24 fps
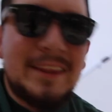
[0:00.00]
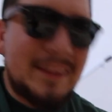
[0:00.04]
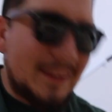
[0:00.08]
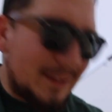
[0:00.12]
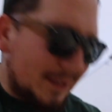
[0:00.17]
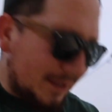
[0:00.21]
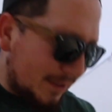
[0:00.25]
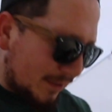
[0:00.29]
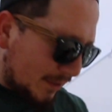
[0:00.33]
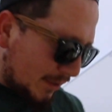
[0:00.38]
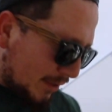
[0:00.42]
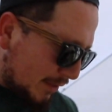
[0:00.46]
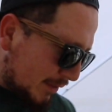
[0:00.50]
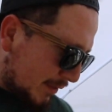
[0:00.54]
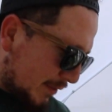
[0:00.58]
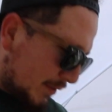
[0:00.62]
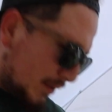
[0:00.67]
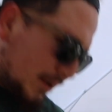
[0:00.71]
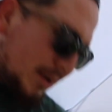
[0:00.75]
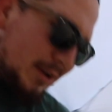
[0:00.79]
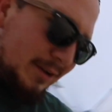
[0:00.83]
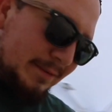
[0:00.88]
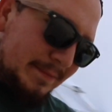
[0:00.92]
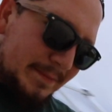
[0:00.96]
The exhaust
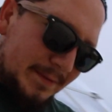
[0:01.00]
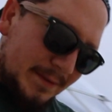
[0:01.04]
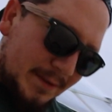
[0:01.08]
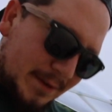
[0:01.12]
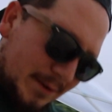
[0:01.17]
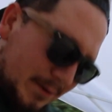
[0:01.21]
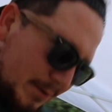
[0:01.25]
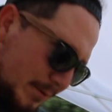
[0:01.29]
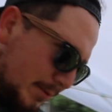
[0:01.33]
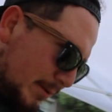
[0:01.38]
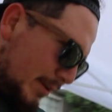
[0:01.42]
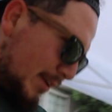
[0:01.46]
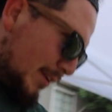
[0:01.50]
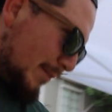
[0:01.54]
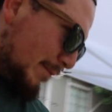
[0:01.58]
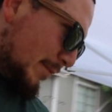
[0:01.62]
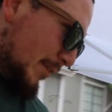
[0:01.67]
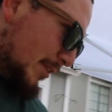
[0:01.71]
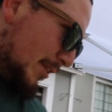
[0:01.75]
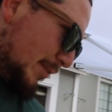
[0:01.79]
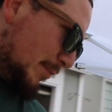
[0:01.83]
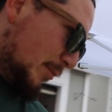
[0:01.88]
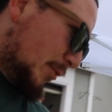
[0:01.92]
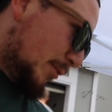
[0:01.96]
is off, so now I'm
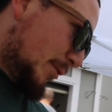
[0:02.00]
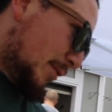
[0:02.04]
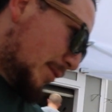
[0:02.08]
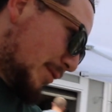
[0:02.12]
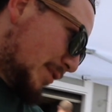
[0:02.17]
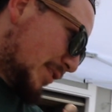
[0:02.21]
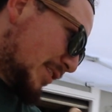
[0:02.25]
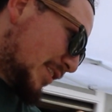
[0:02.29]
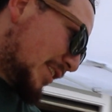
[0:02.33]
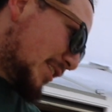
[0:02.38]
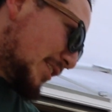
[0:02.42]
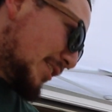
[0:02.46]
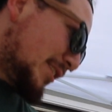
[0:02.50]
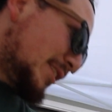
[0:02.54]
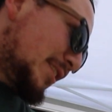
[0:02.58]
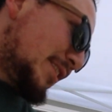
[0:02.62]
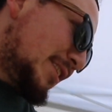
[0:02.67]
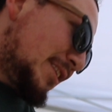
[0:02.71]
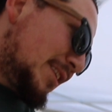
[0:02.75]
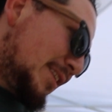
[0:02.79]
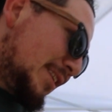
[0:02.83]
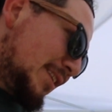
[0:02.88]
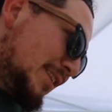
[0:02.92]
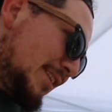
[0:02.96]
going to move over
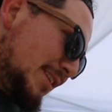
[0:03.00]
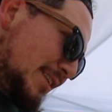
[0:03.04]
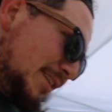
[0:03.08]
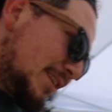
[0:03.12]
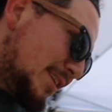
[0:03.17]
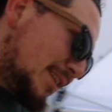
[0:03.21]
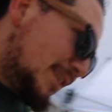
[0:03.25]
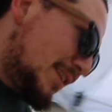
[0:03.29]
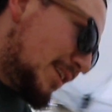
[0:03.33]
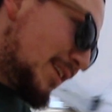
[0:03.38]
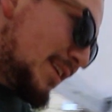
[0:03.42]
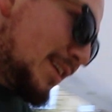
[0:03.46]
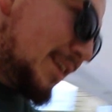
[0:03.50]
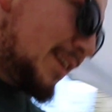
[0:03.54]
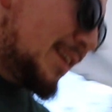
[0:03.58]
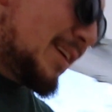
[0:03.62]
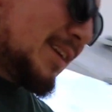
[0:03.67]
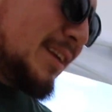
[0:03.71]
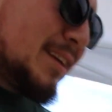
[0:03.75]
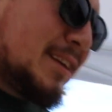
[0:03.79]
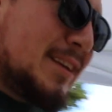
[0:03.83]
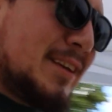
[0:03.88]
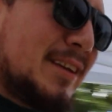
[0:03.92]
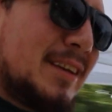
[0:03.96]
to
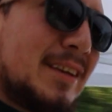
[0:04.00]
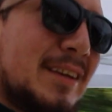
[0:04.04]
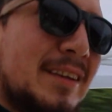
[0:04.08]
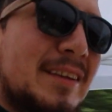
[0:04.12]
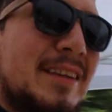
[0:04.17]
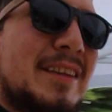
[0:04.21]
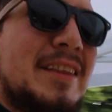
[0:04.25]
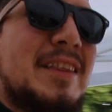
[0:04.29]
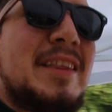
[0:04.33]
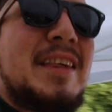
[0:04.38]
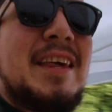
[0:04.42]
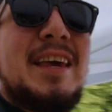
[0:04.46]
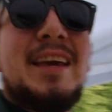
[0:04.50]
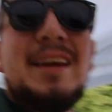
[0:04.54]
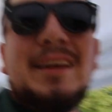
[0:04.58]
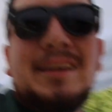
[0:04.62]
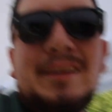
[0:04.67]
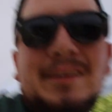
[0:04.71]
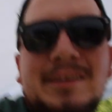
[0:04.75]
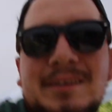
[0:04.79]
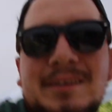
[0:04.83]
the chain.